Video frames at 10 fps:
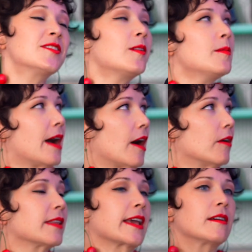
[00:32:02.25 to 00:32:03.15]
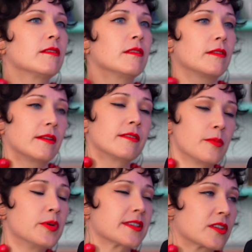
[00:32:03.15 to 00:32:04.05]
all about like the
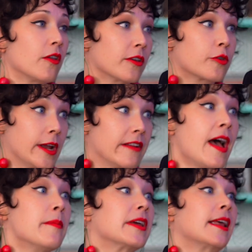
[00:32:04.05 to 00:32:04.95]
book is called The Creative Habit